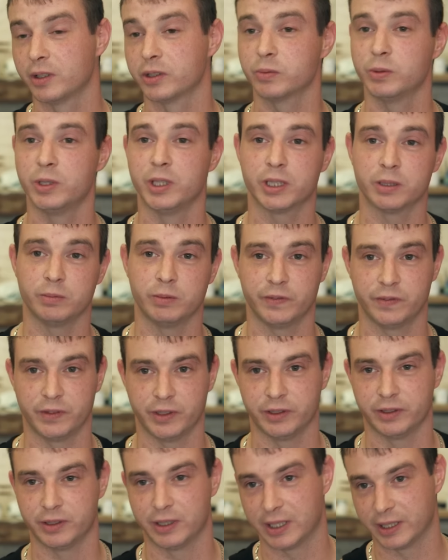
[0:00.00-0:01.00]
I was working with
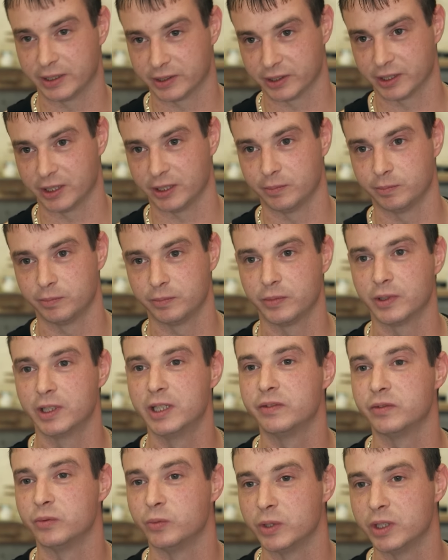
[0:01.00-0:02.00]
the lads that I'm
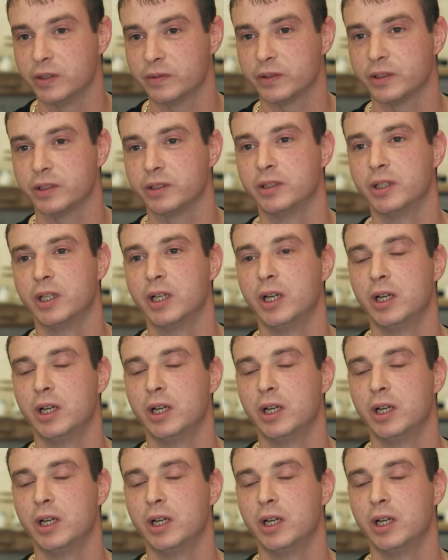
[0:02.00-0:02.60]
living with and